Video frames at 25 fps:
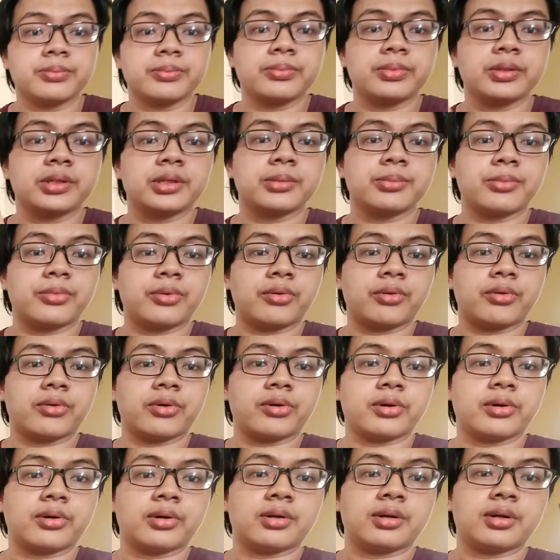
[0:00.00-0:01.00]
be more
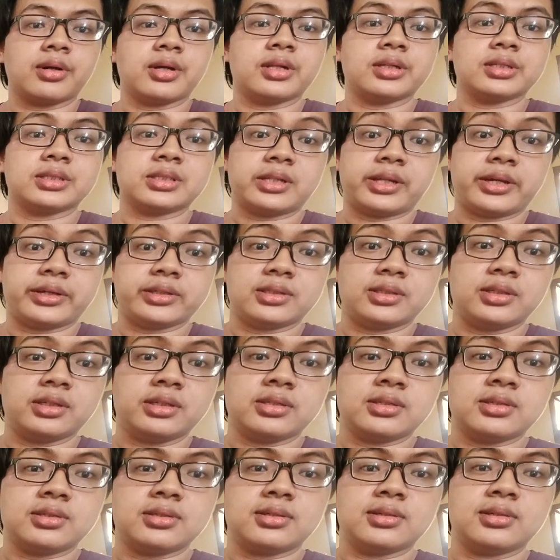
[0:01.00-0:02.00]
or less like
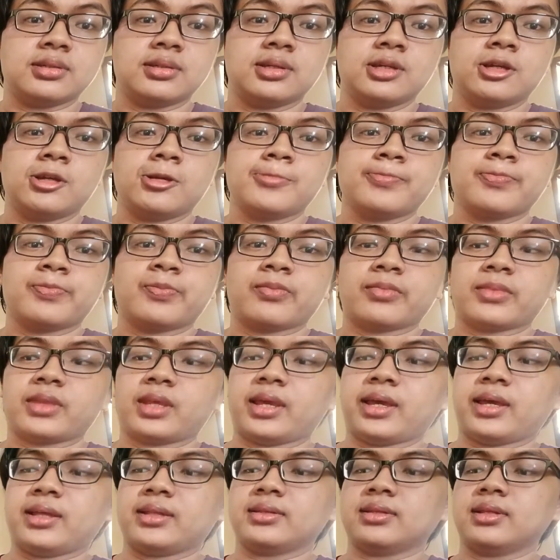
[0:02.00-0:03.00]
this,
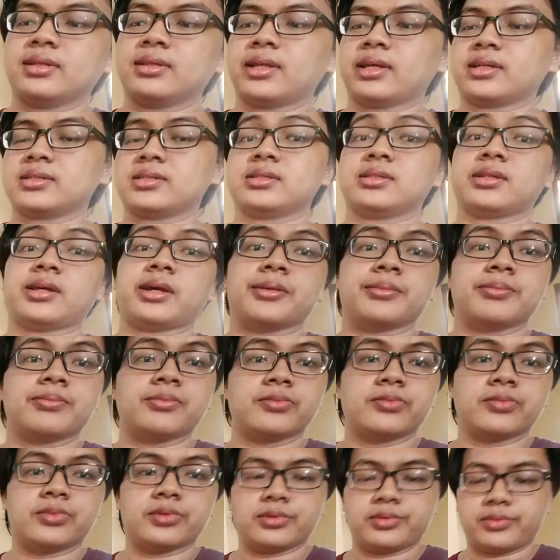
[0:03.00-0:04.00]
and the next step
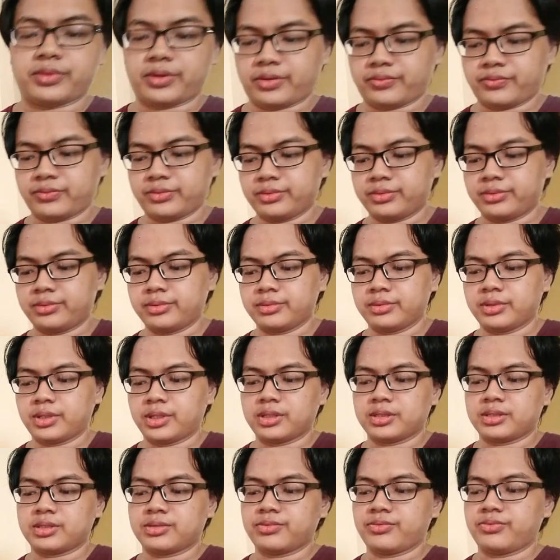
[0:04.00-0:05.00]
what we have to do
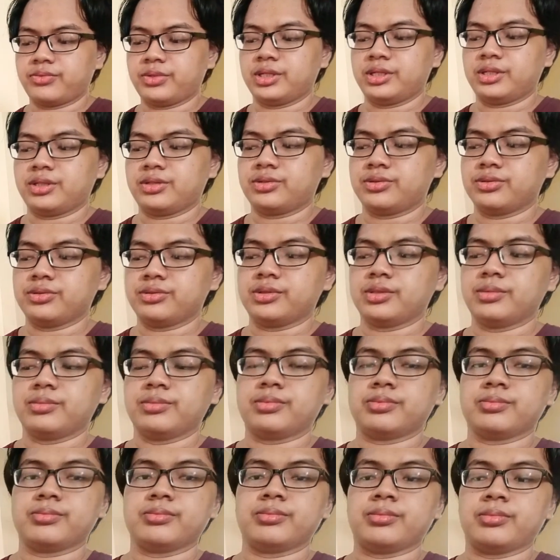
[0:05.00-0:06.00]
is we do
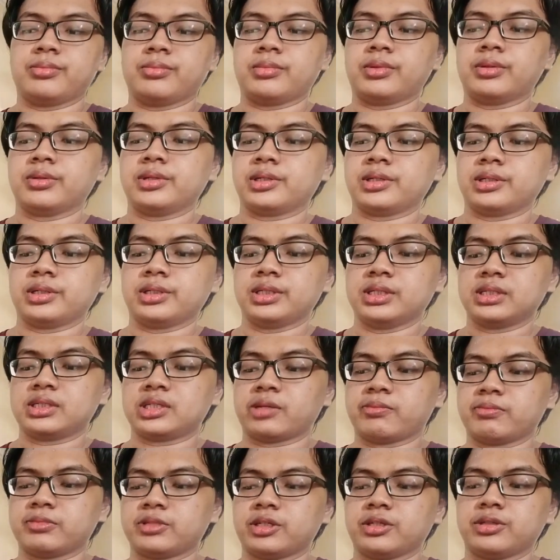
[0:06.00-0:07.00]
the
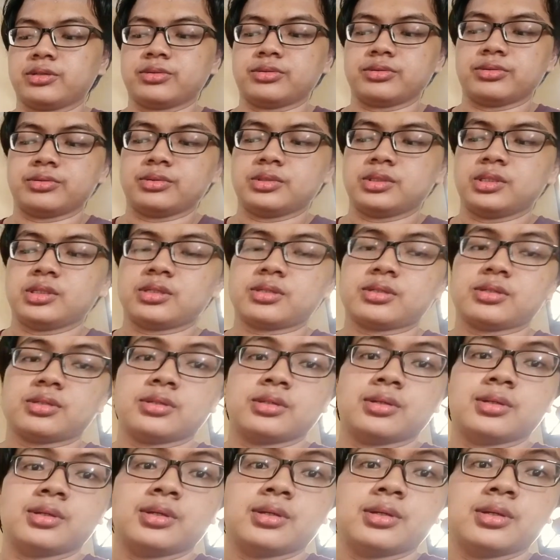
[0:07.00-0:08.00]
same thing to this
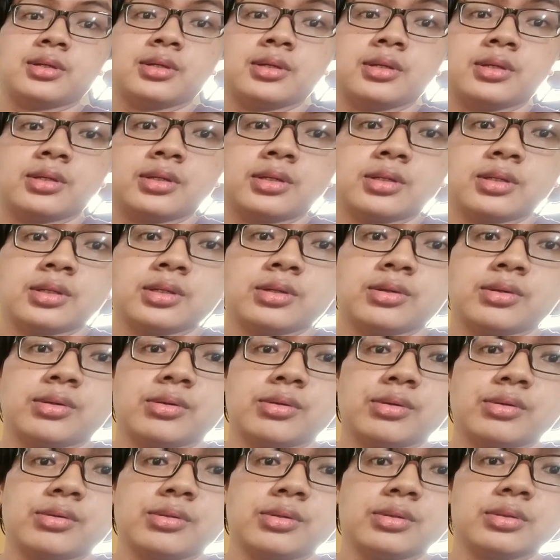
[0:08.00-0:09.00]

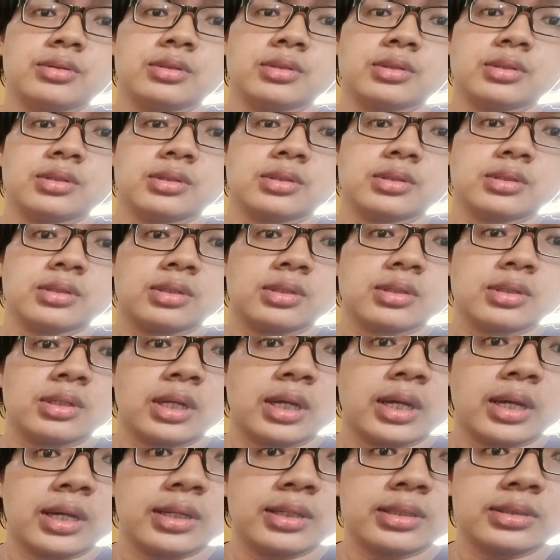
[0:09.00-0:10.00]
hole
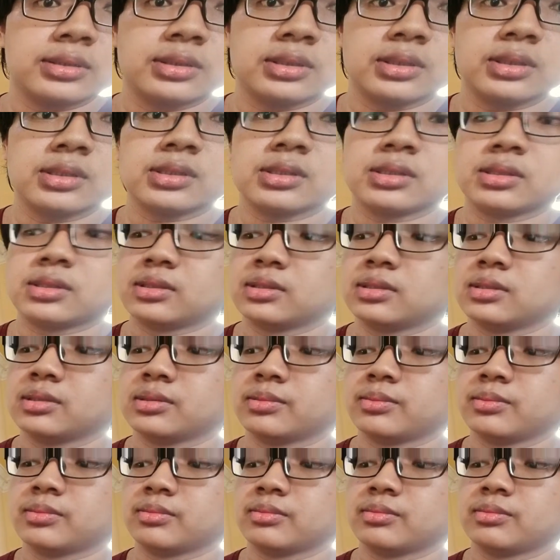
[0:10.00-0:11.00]
and this
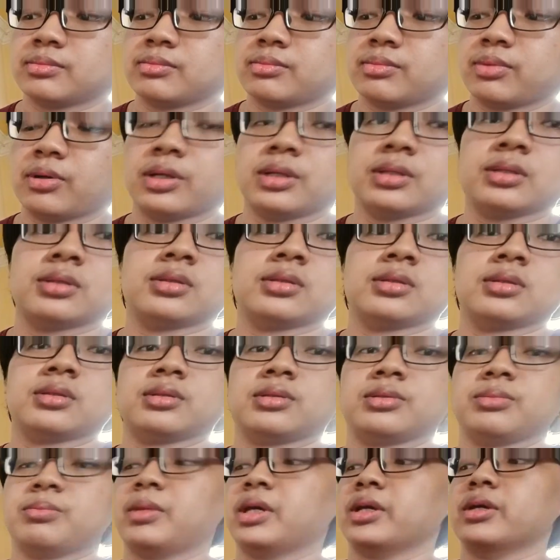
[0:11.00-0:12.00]
point.
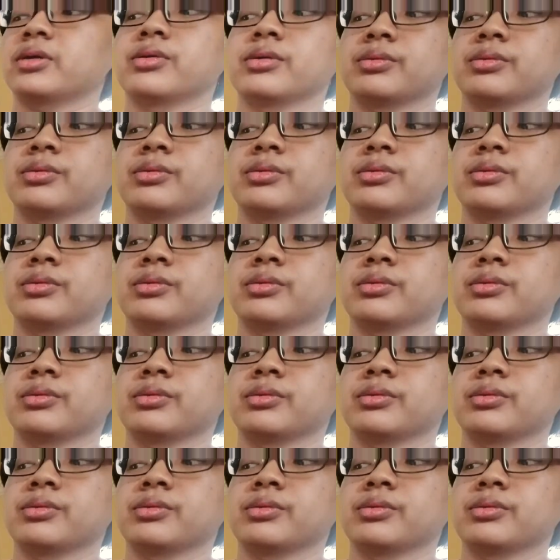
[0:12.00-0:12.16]
Make